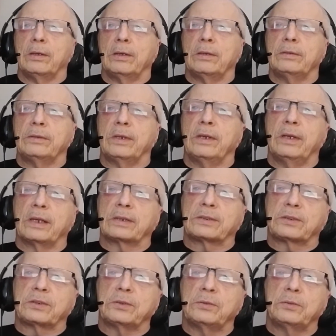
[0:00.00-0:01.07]
The
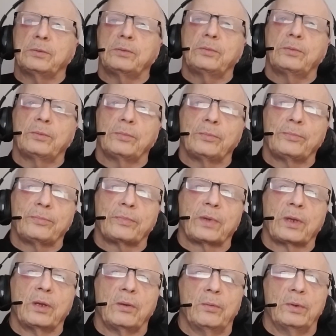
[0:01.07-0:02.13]
next 2,
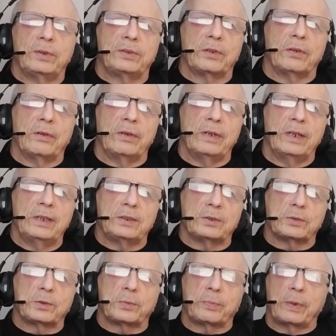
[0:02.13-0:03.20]
which are nasal
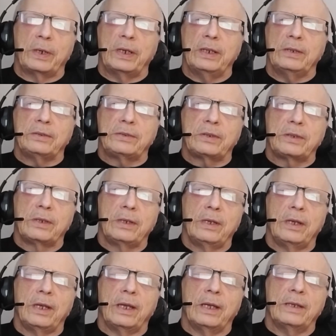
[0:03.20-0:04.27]
sprays
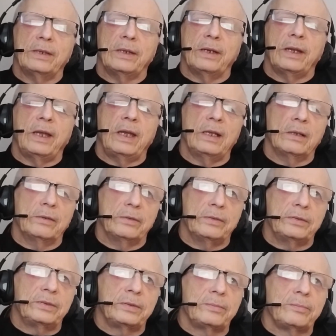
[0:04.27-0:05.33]
and
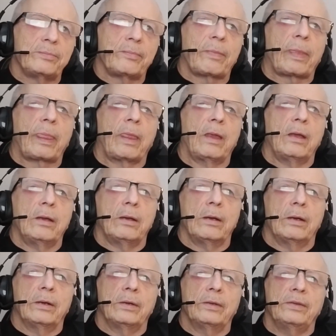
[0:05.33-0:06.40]
inhalers,
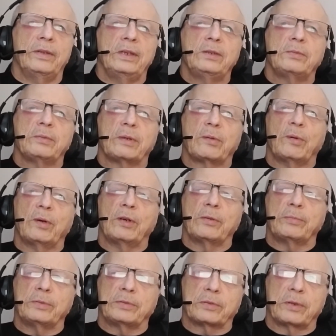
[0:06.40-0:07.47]
these require a
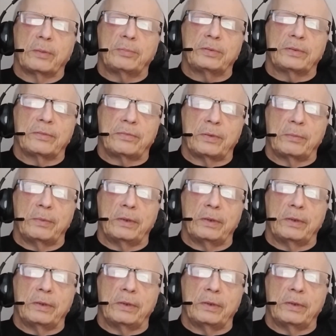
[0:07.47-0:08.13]
prescription from your